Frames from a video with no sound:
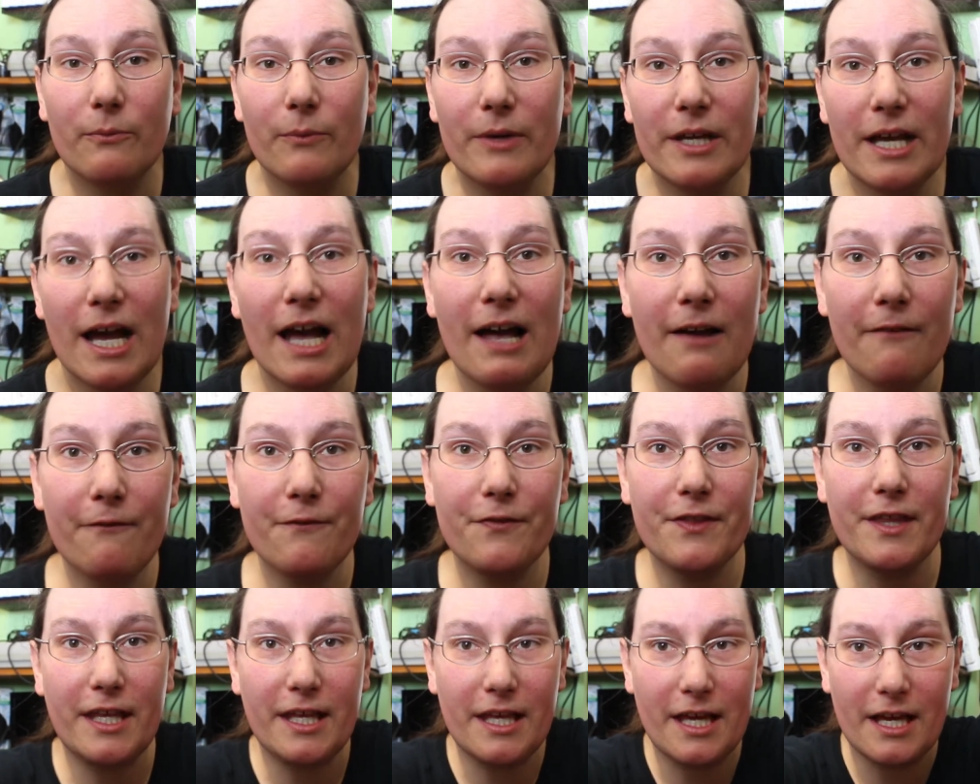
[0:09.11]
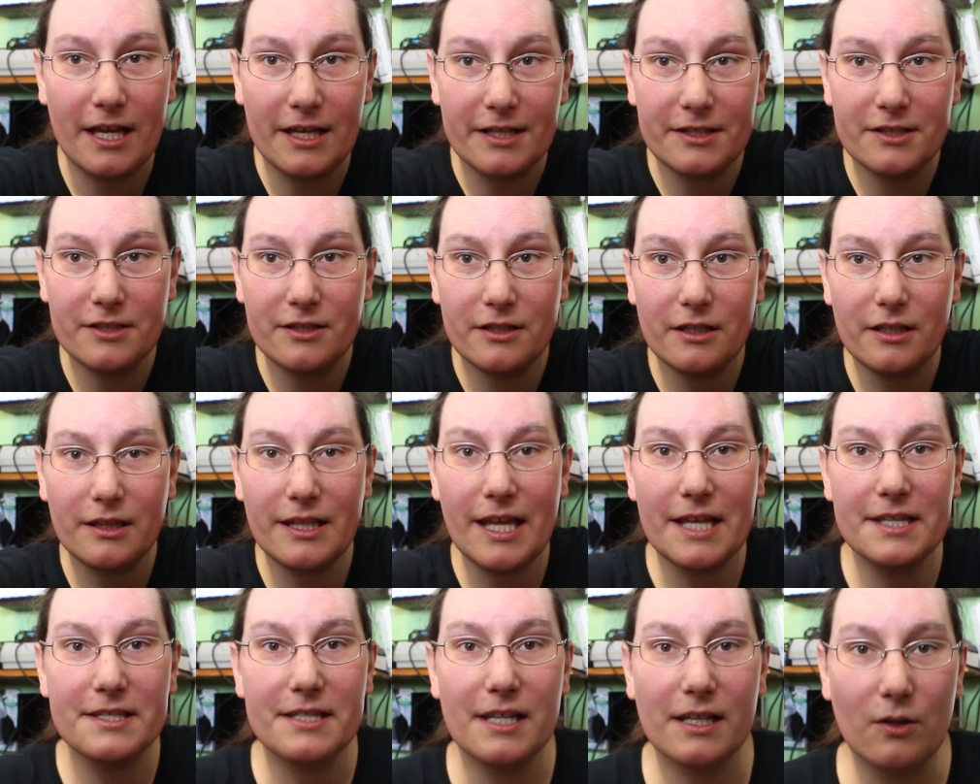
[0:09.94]
We have the uh,
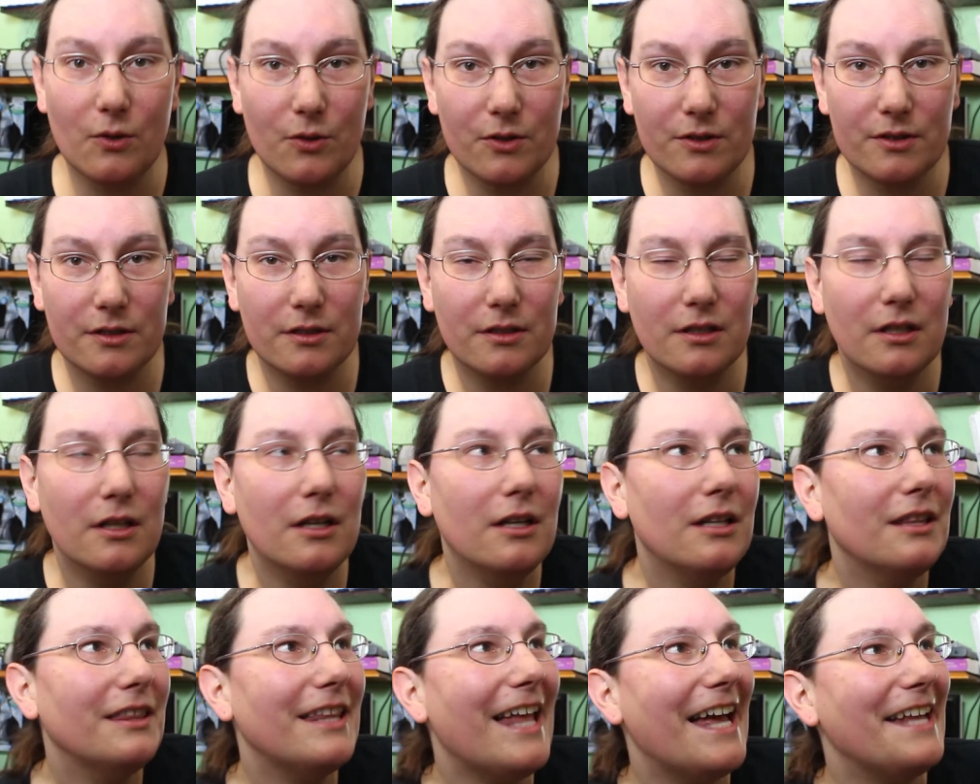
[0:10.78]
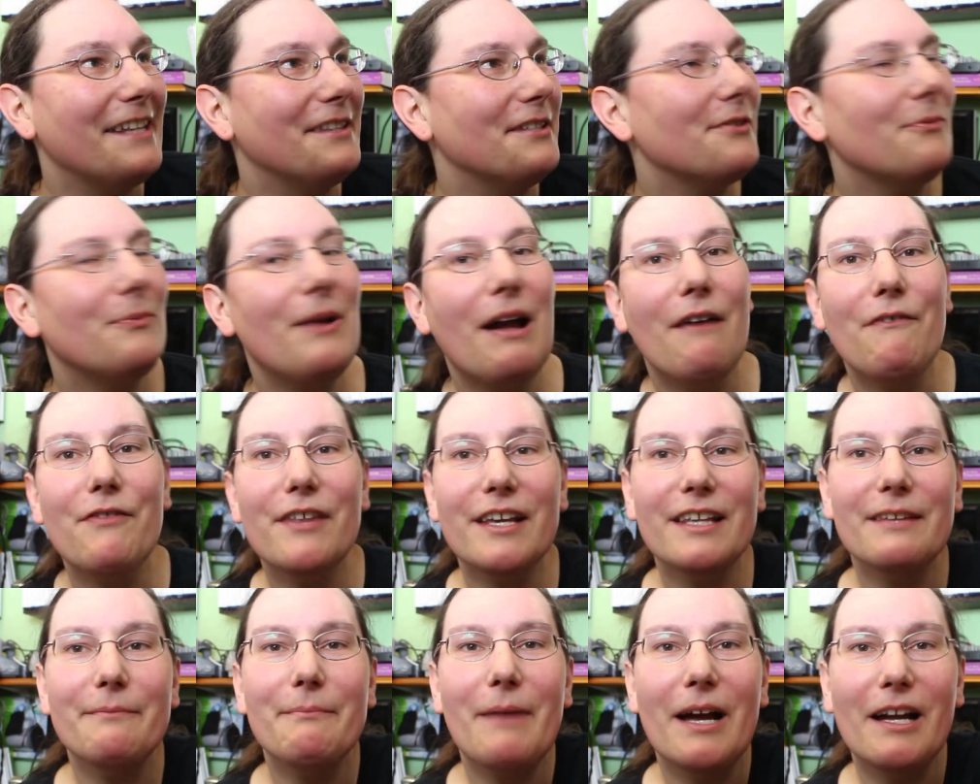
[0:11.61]
lens that goes lens. We have
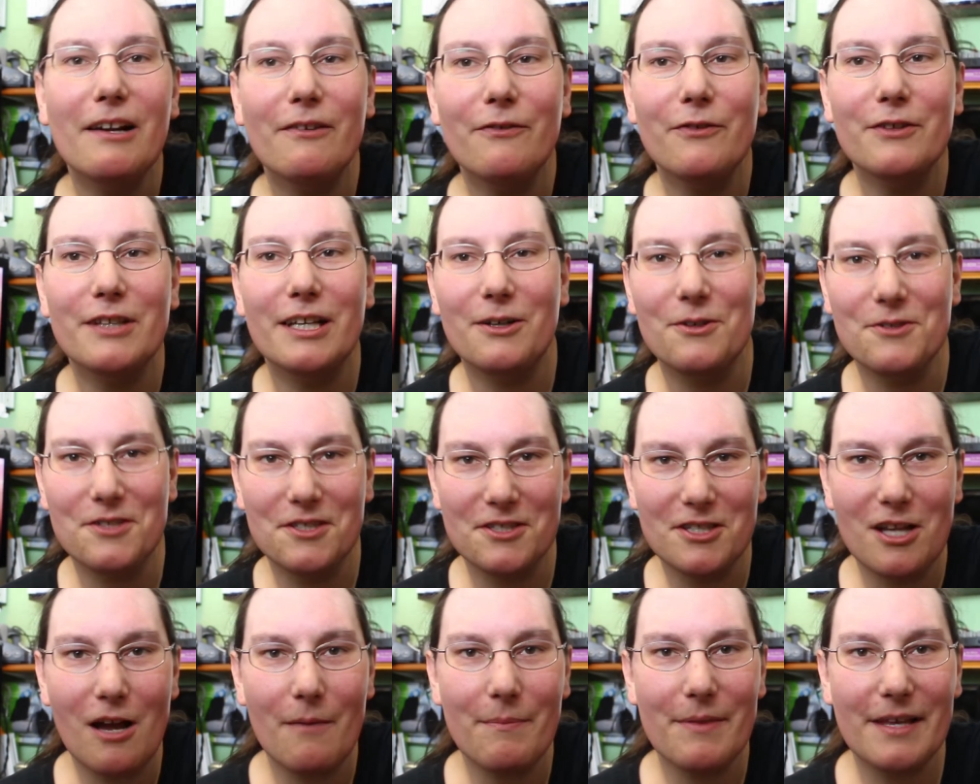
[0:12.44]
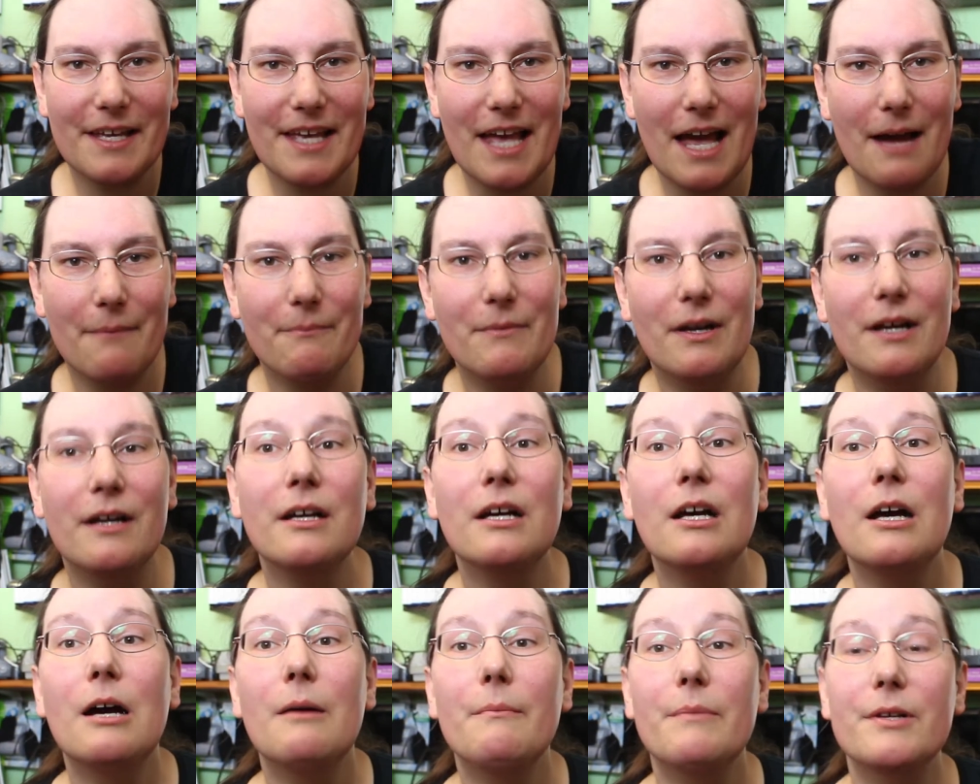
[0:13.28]
the microphone that goes on top of the camera,
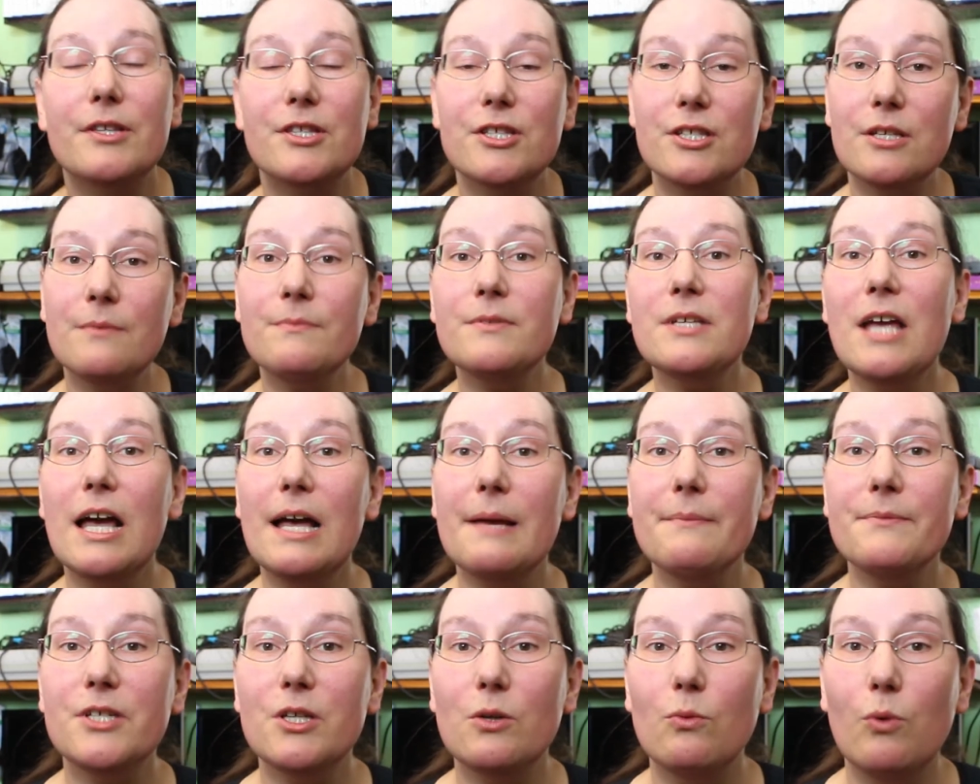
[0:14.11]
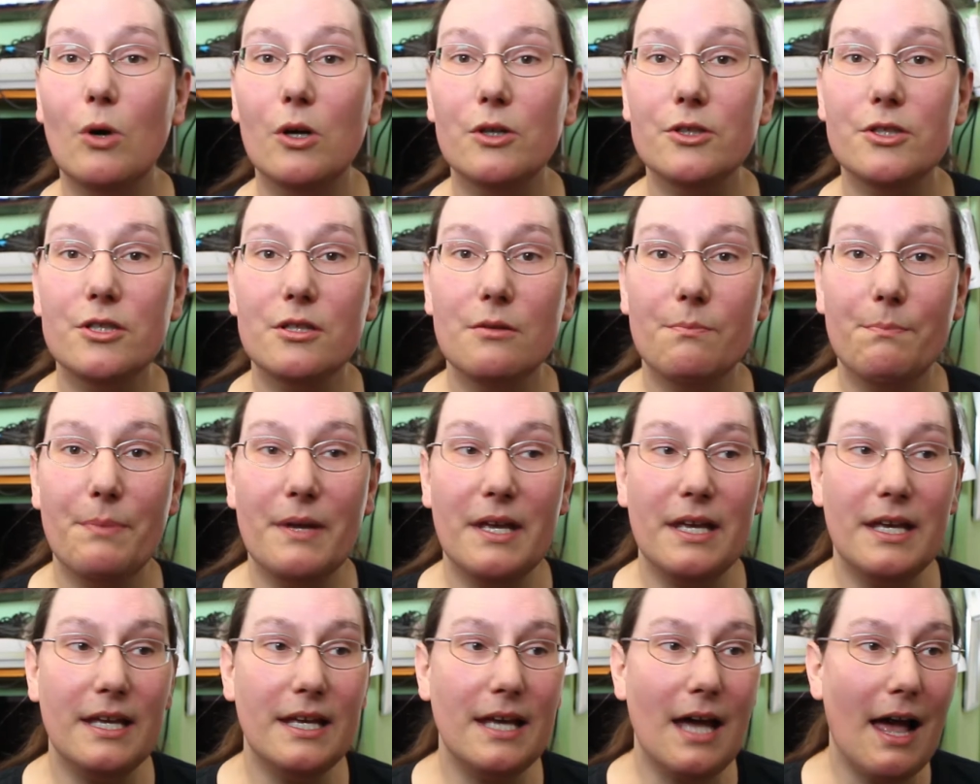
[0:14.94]
but sometimes you want to
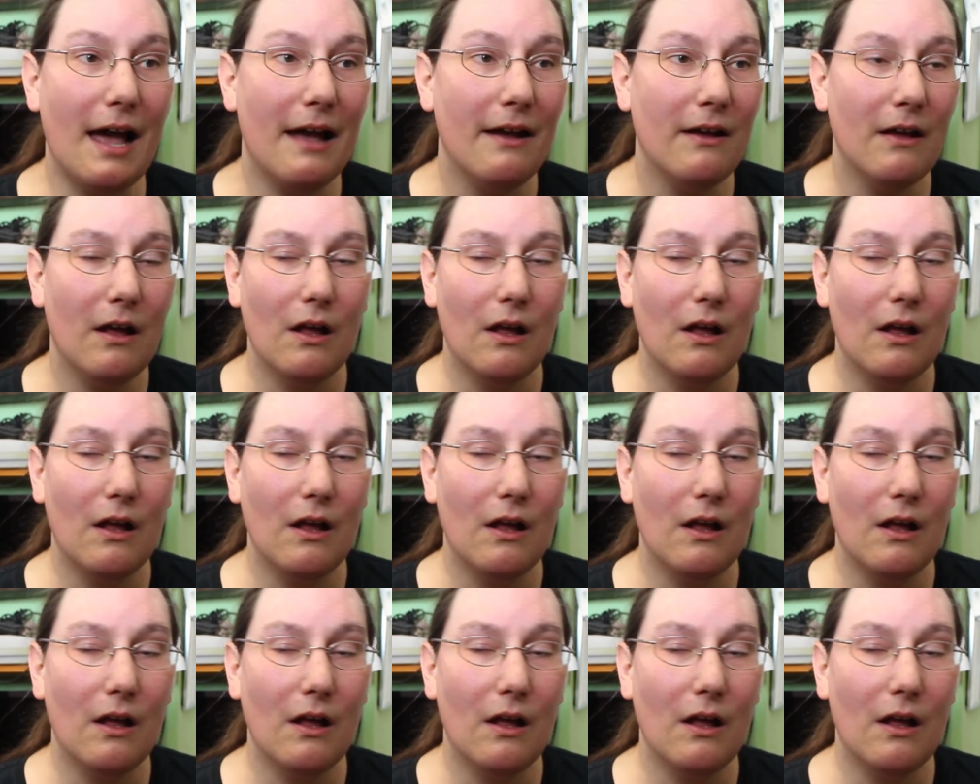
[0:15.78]
be uh,